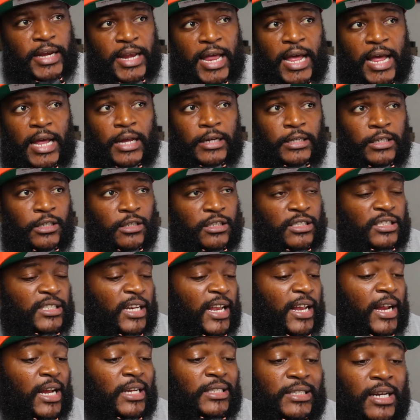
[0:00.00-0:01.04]
Now, you know, so
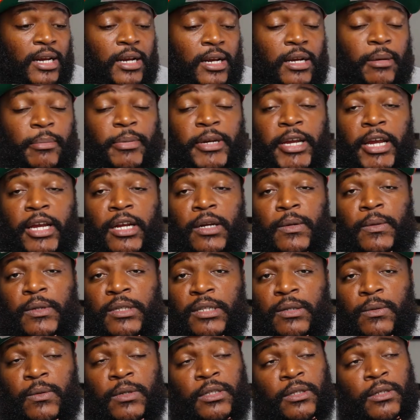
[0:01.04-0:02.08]
like I said in the beginning
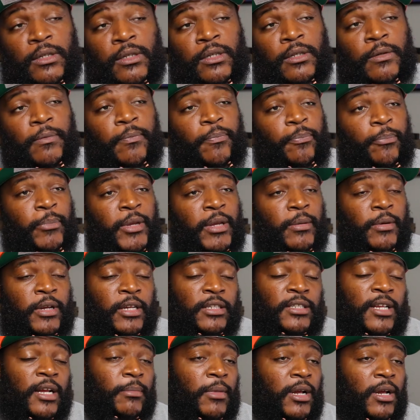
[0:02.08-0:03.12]
with the people,
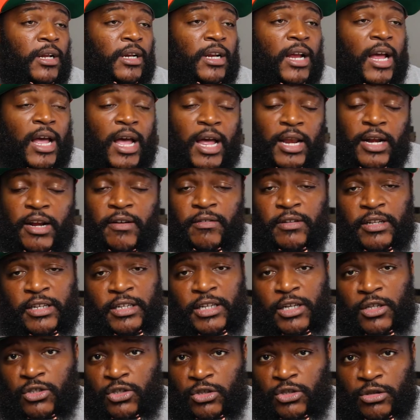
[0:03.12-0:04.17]
he talking about God and
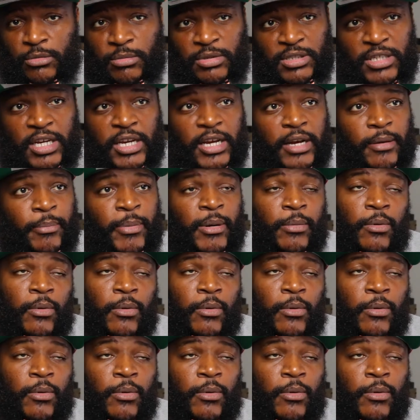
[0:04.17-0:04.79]
everything else, you know what I'm saying?